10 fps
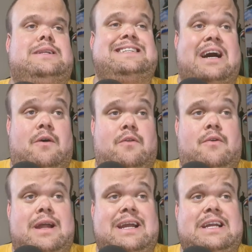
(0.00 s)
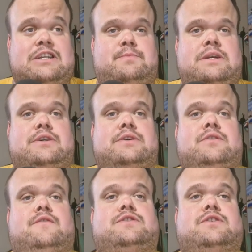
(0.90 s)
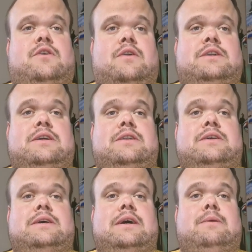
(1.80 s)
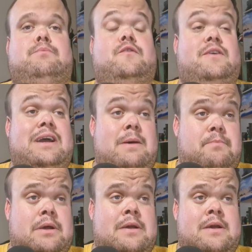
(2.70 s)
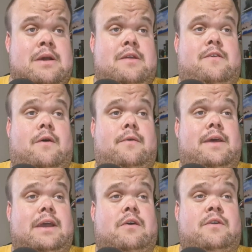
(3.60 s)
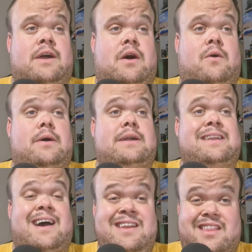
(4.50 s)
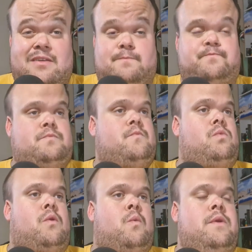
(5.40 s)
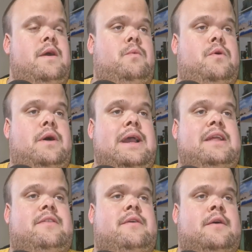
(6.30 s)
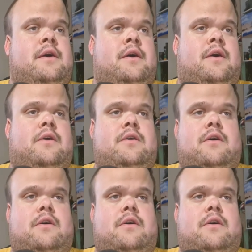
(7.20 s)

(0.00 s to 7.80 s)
down the rankings because of Scotland uh, moving up. So they are now ninth when they were eighth. Hong